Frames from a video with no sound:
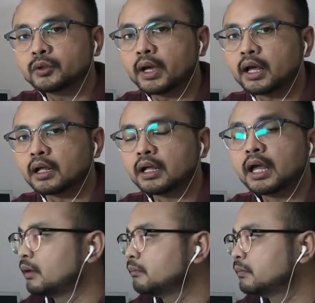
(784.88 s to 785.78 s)
also
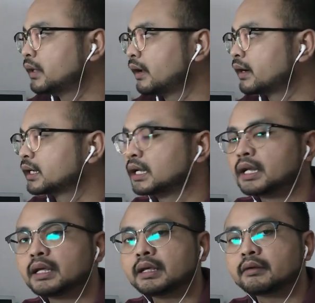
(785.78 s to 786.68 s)
QL can
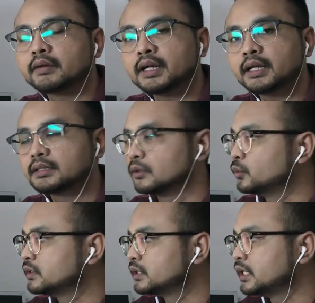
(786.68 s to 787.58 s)
directly
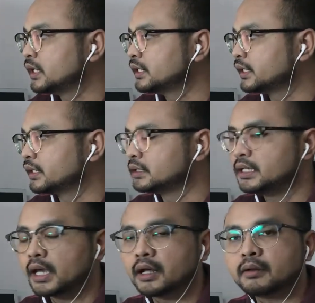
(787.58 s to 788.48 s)
related with TH
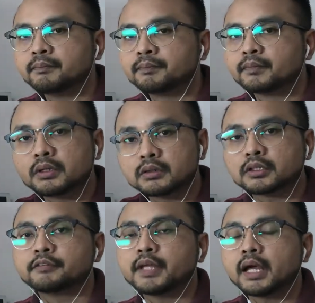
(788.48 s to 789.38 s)
and TL,
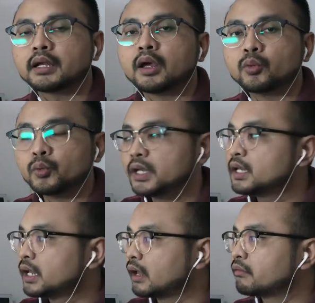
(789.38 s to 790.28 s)
and because of that
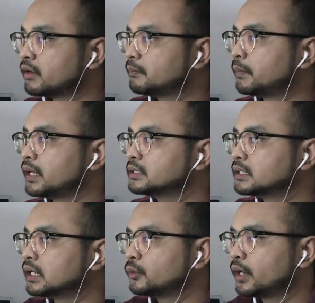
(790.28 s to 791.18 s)
we can
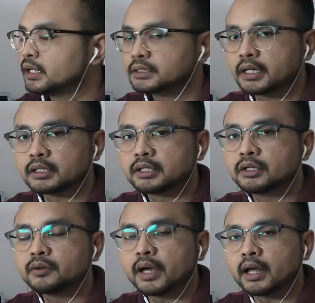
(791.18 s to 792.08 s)
replace QH
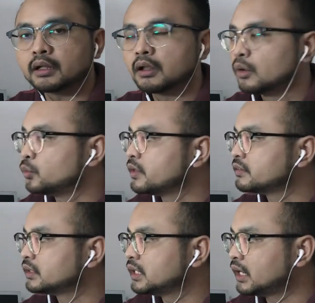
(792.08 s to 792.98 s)
and QL
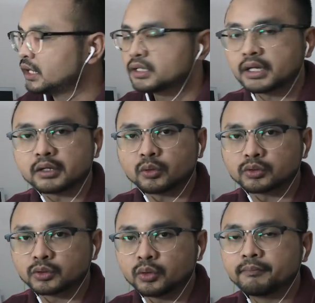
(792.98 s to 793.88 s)
with TH
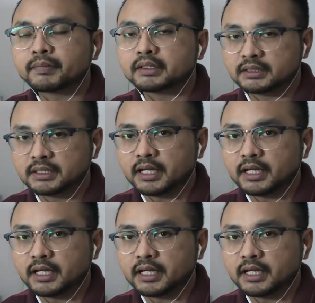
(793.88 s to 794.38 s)
and also